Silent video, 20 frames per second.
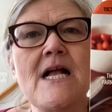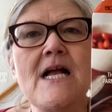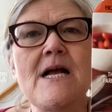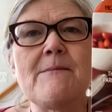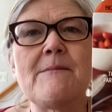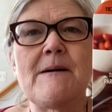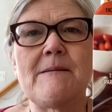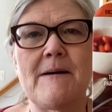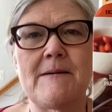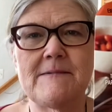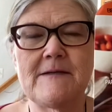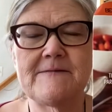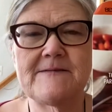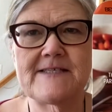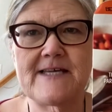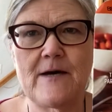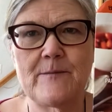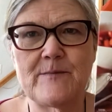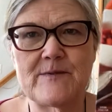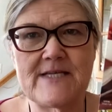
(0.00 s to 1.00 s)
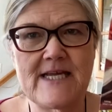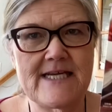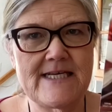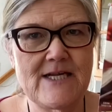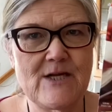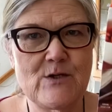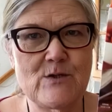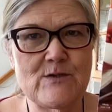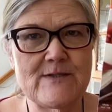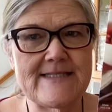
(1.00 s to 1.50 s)
My mom loves scalp
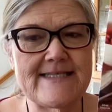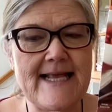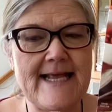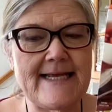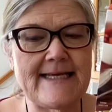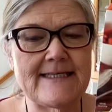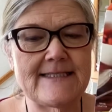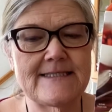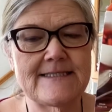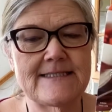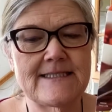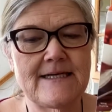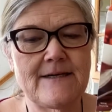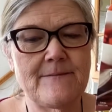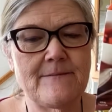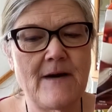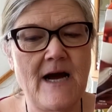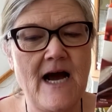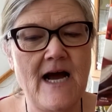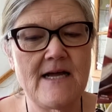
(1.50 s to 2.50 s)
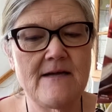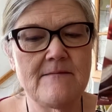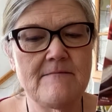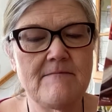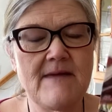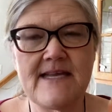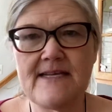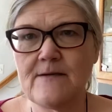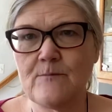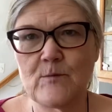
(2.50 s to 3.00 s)
potatoes. And um, I
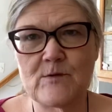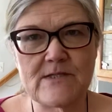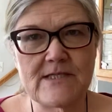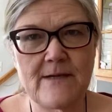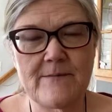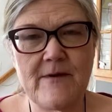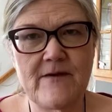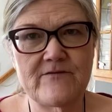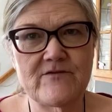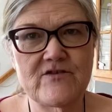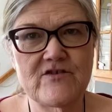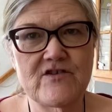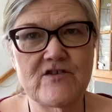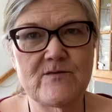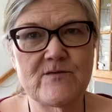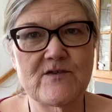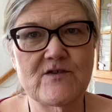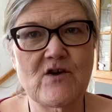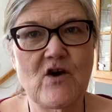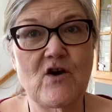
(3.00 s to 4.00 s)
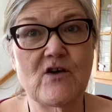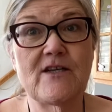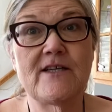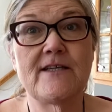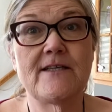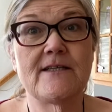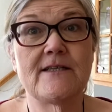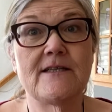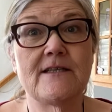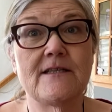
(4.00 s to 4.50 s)
made them one time after she was gone
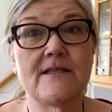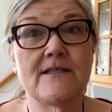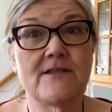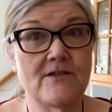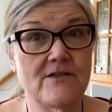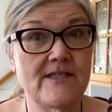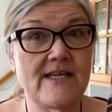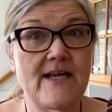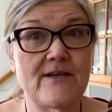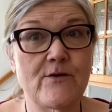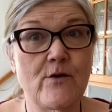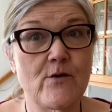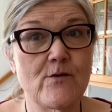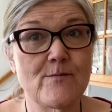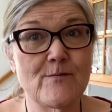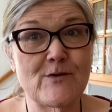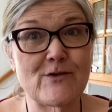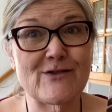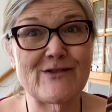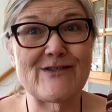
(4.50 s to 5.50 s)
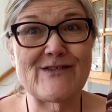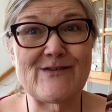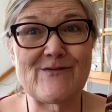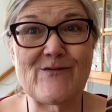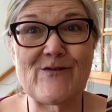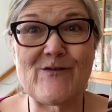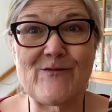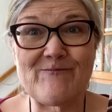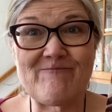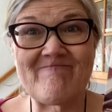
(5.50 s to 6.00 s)
and literally had to go to the emergency
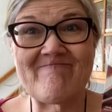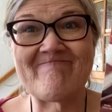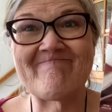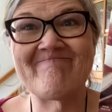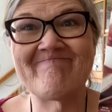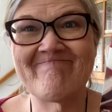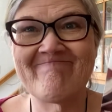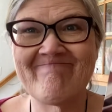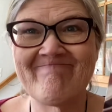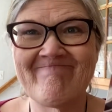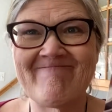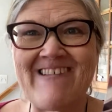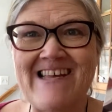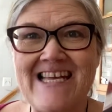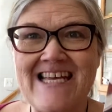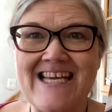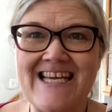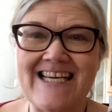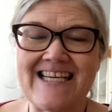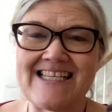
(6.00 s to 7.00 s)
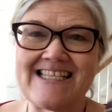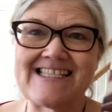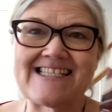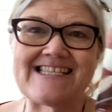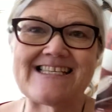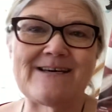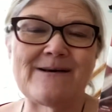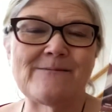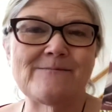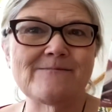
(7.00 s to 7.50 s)
room. Cause
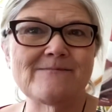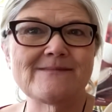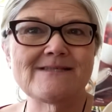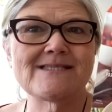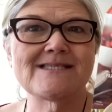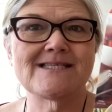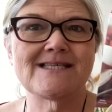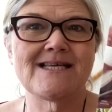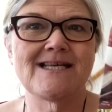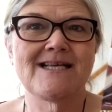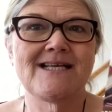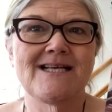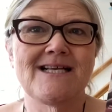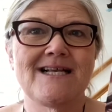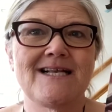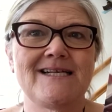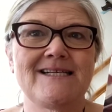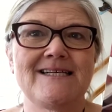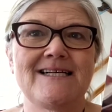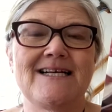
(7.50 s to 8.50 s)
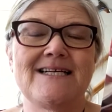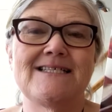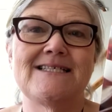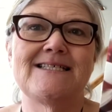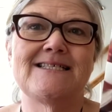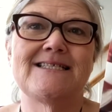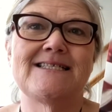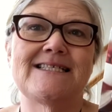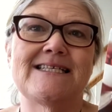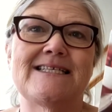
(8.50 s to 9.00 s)
thumbs
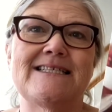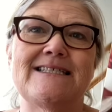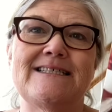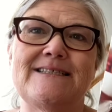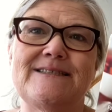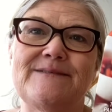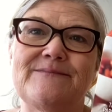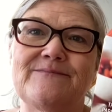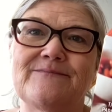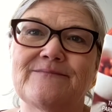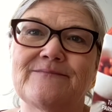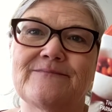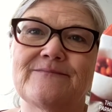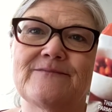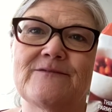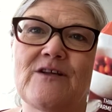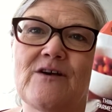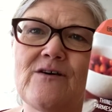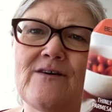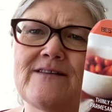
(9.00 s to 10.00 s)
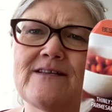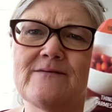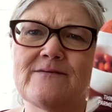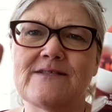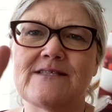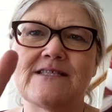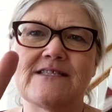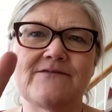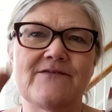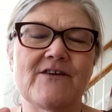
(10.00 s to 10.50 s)
and um, no, I think it was
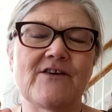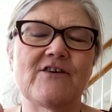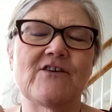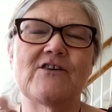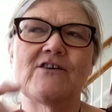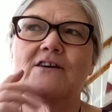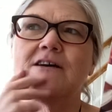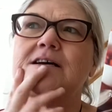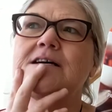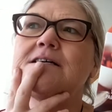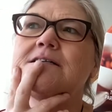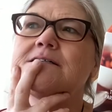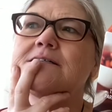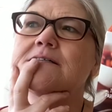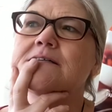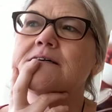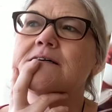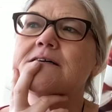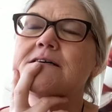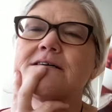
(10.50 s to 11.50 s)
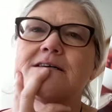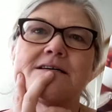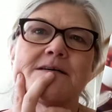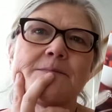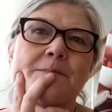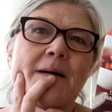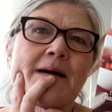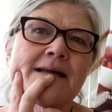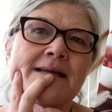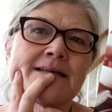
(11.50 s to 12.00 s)
this finger and uh,
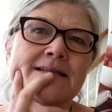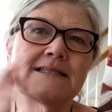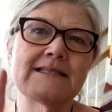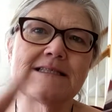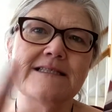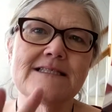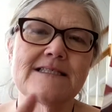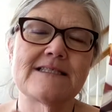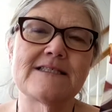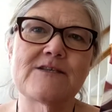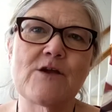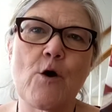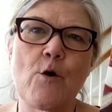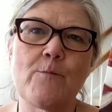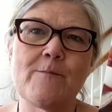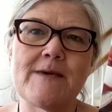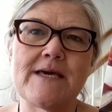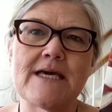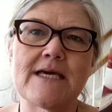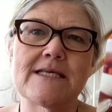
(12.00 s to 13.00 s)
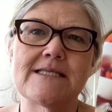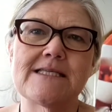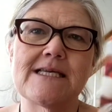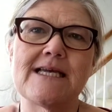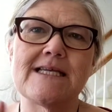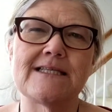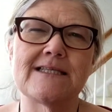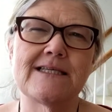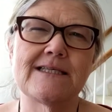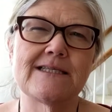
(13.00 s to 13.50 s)
my underlines don't mix.
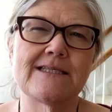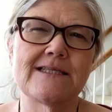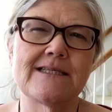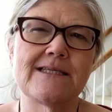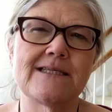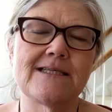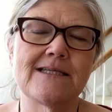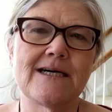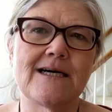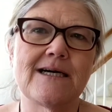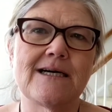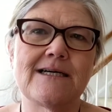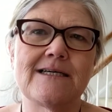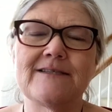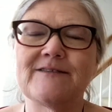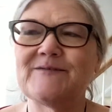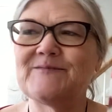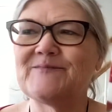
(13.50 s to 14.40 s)
And the, uh,